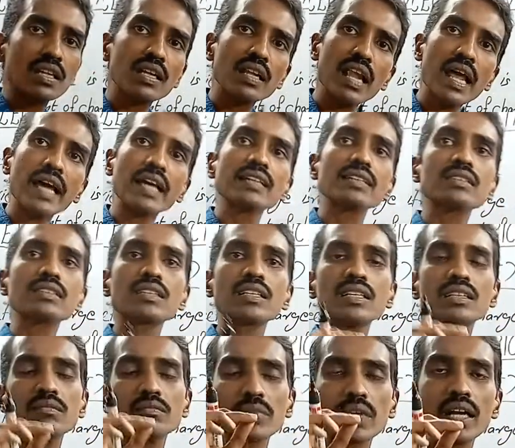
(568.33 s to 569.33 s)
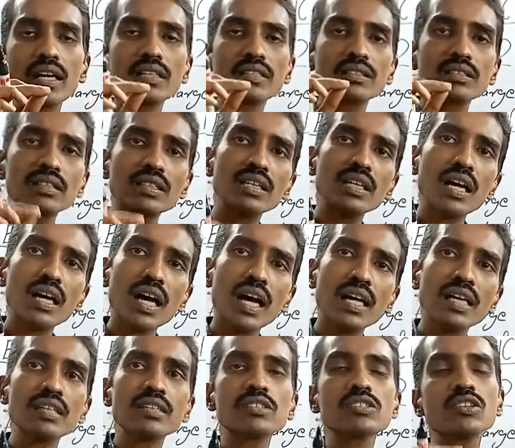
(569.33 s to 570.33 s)
length, breadth,
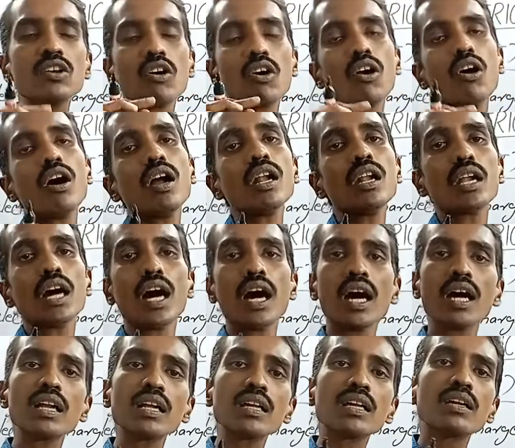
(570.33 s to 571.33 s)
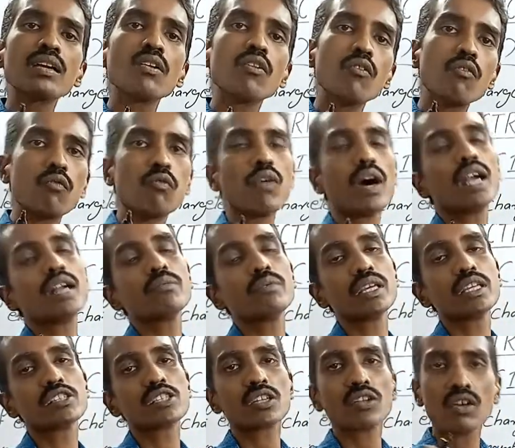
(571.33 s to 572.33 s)
height, all are 1
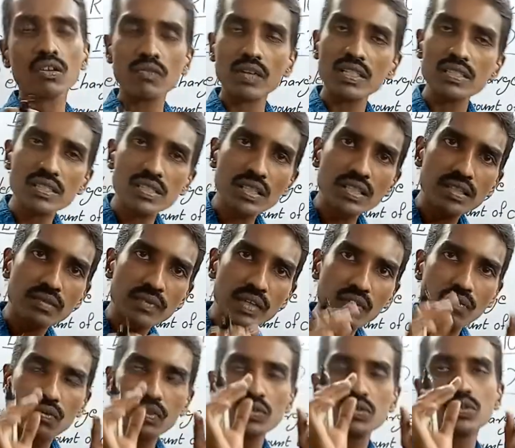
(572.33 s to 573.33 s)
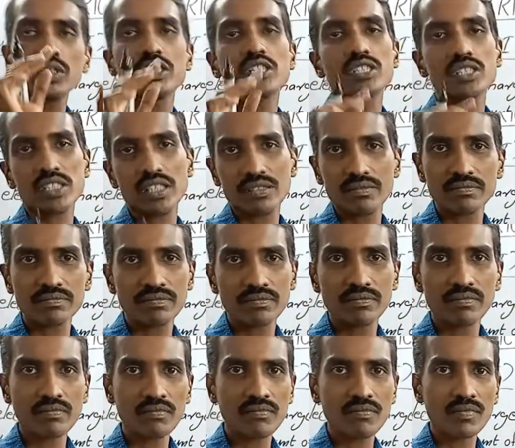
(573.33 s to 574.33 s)
meter or 1 centimeter of unity.
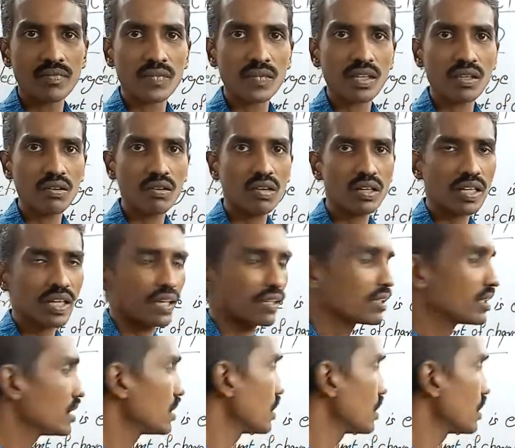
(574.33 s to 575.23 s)
Okay,